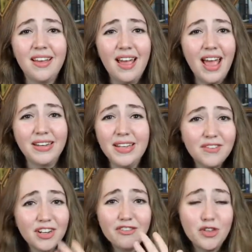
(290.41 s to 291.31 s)
And even
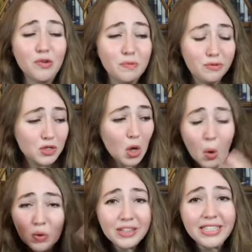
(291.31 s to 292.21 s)
if you
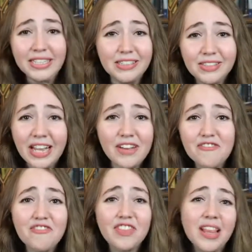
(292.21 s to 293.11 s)
totally like
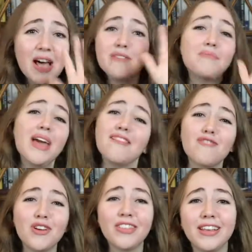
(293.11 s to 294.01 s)
flub
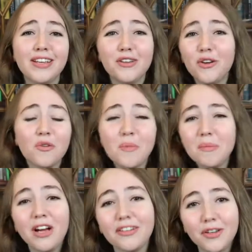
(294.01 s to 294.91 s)
everything and you don't remember
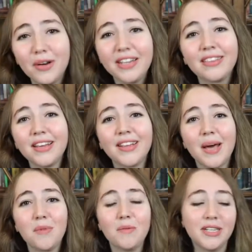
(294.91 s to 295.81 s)
how to do anything in that
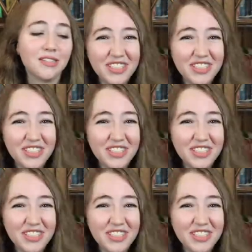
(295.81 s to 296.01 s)
moment,